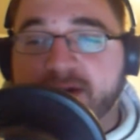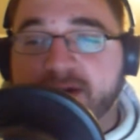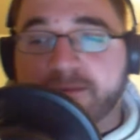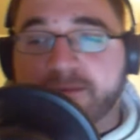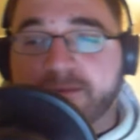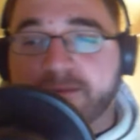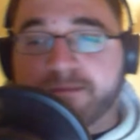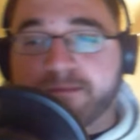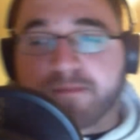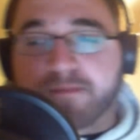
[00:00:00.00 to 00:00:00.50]

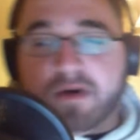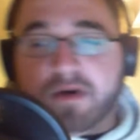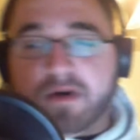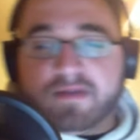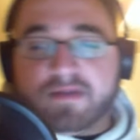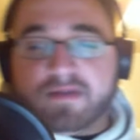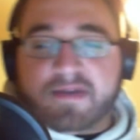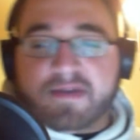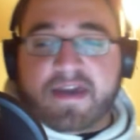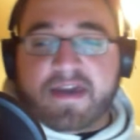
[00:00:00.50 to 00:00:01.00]
Both
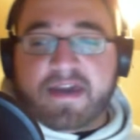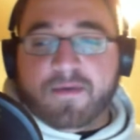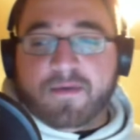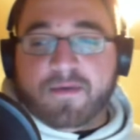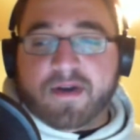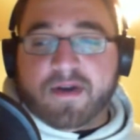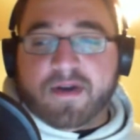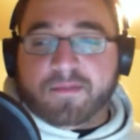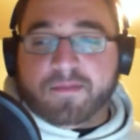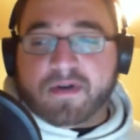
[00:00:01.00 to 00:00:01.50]
Key One and
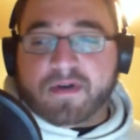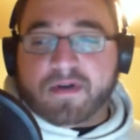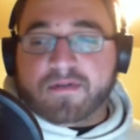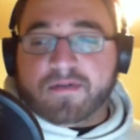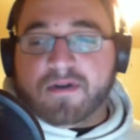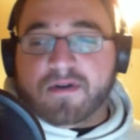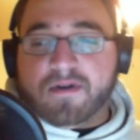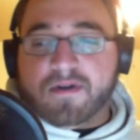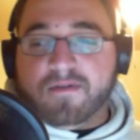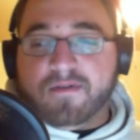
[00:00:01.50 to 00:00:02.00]
Priv are going
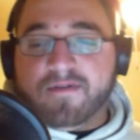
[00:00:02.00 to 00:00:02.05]
fine.